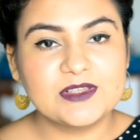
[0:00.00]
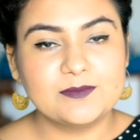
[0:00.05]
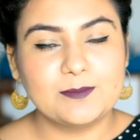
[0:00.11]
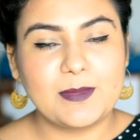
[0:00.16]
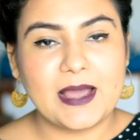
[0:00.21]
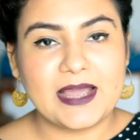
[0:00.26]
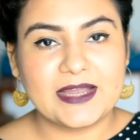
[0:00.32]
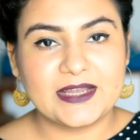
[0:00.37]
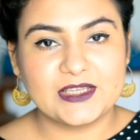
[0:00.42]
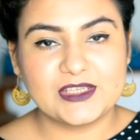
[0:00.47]
in terms
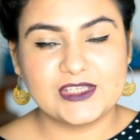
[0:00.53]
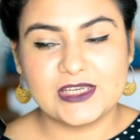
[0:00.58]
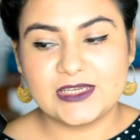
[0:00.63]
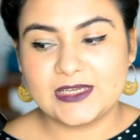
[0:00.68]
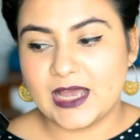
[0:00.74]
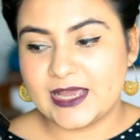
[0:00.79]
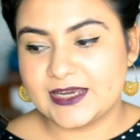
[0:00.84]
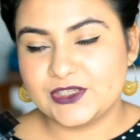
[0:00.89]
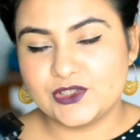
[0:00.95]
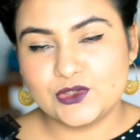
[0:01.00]
of
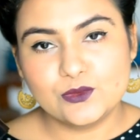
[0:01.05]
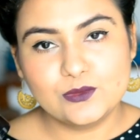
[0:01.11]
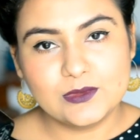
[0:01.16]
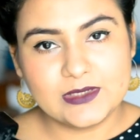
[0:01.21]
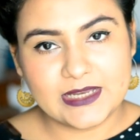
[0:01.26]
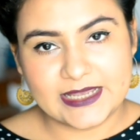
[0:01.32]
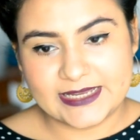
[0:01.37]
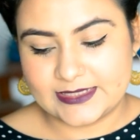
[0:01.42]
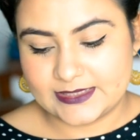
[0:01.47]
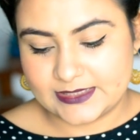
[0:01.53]
packaging, I
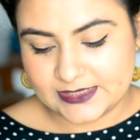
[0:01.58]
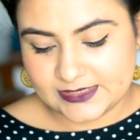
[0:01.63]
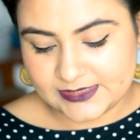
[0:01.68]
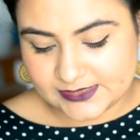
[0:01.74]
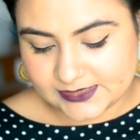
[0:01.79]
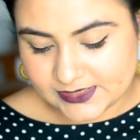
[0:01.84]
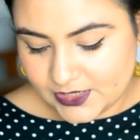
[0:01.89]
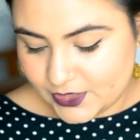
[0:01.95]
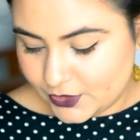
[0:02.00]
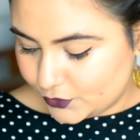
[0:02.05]
do like
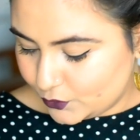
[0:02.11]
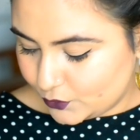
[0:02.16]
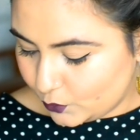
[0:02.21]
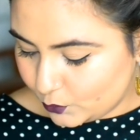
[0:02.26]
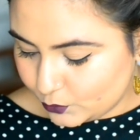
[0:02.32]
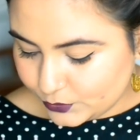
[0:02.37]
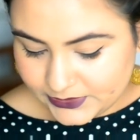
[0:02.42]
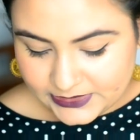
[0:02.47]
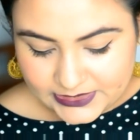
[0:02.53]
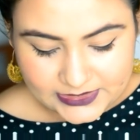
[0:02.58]
this. The
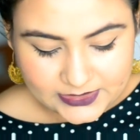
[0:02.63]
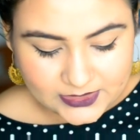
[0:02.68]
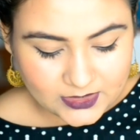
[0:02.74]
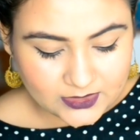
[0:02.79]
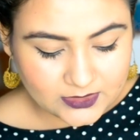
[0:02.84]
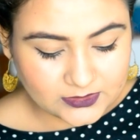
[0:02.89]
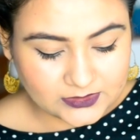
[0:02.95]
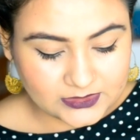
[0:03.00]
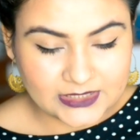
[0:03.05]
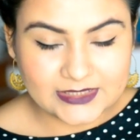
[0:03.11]
only
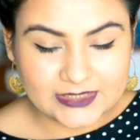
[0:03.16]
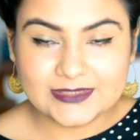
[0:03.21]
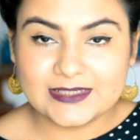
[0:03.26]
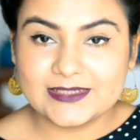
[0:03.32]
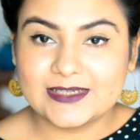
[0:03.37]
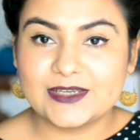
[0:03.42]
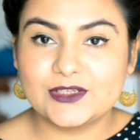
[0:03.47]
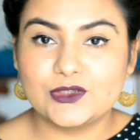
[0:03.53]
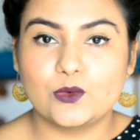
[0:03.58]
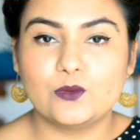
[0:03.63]
thing
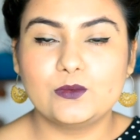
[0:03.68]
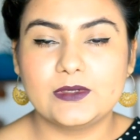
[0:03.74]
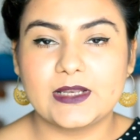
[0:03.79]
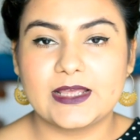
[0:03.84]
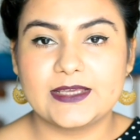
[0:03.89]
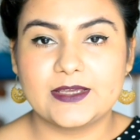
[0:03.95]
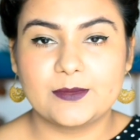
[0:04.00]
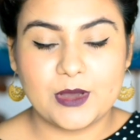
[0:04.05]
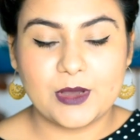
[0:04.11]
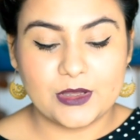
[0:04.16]
that I
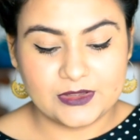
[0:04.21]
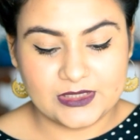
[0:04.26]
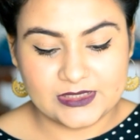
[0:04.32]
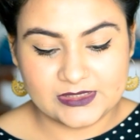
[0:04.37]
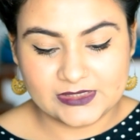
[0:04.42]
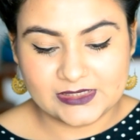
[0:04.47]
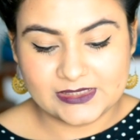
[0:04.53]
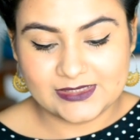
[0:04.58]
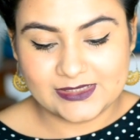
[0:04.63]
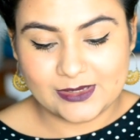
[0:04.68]
don't like about
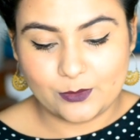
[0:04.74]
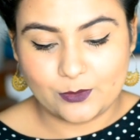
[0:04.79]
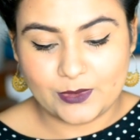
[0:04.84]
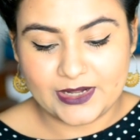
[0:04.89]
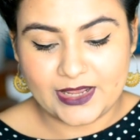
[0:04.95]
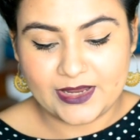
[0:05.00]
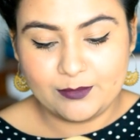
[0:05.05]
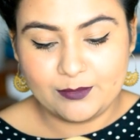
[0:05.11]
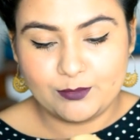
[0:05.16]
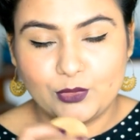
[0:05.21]
this is that
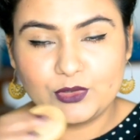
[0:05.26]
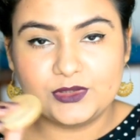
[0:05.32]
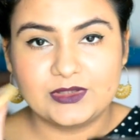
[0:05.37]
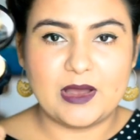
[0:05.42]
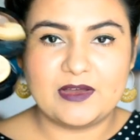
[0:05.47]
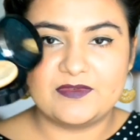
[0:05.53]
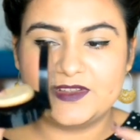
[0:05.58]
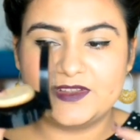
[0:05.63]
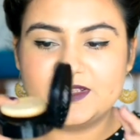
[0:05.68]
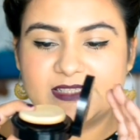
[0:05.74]
when I put the
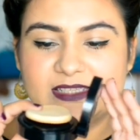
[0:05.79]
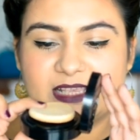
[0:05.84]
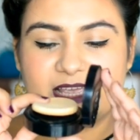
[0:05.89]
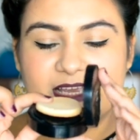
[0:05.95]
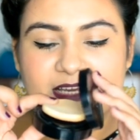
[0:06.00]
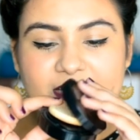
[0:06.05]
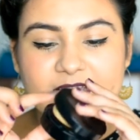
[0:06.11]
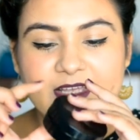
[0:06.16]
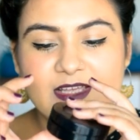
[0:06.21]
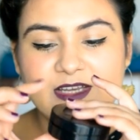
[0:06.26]
puff
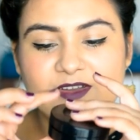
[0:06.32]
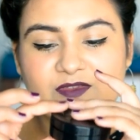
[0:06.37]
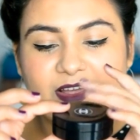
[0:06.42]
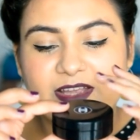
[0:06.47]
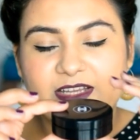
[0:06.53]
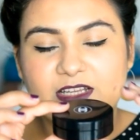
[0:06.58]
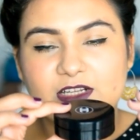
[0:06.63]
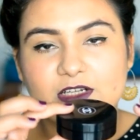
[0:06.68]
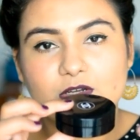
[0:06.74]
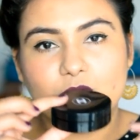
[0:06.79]
inside,
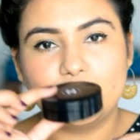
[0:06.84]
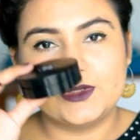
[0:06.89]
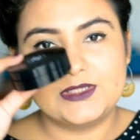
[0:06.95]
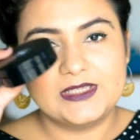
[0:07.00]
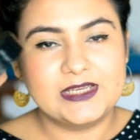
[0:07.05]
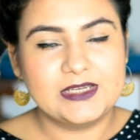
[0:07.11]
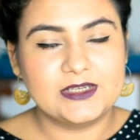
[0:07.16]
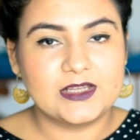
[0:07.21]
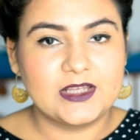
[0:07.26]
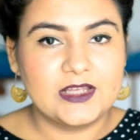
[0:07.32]
if I
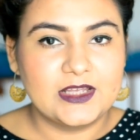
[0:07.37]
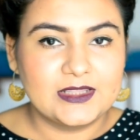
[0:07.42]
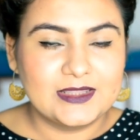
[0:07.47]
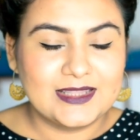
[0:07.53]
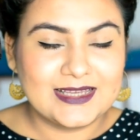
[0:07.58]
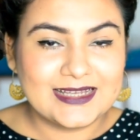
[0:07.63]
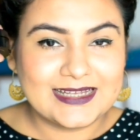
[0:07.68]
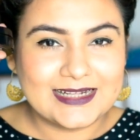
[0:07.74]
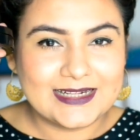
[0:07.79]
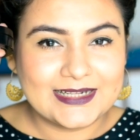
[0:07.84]
close it,
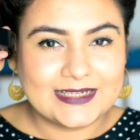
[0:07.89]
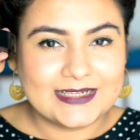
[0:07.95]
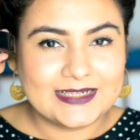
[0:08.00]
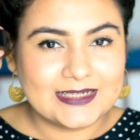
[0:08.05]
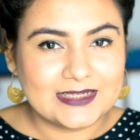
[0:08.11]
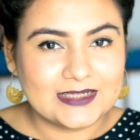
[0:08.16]
the